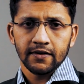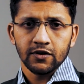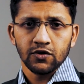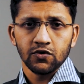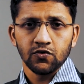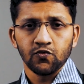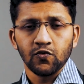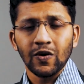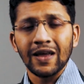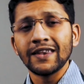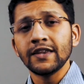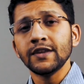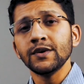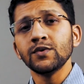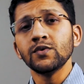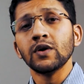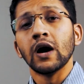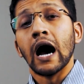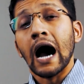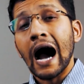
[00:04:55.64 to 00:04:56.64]
you
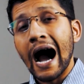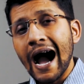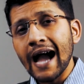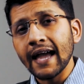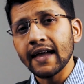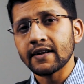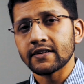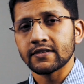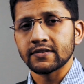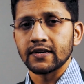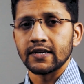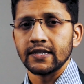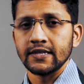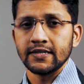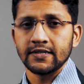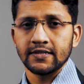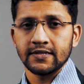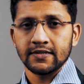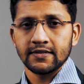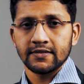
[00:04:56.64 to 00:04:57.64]
value higher
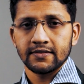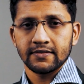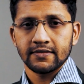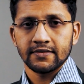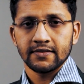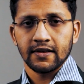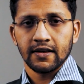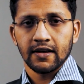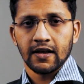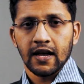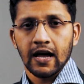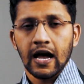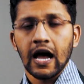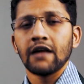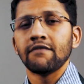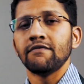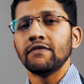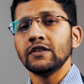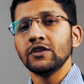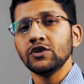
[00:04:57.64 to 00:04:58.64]
studies.
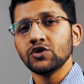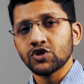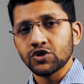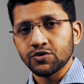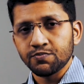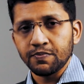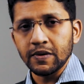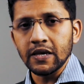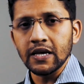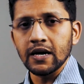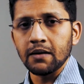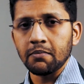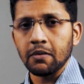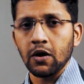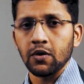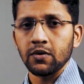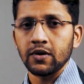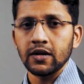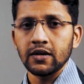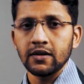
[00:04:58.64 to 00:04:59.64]
And when you speak
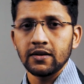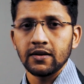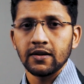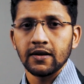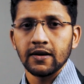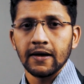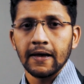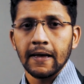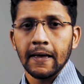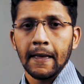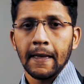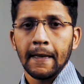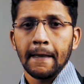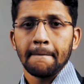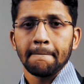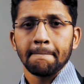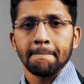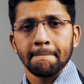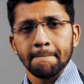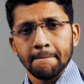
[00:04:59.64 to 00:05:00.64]
about it,
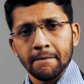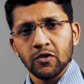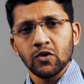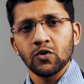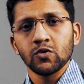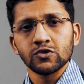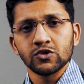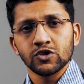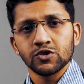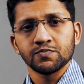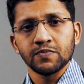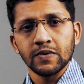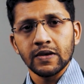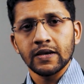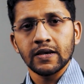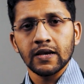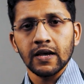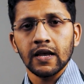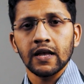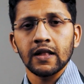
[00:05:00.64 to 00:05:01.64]
you
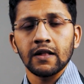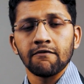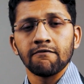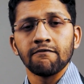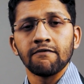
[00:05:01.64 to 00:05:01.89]
speak in a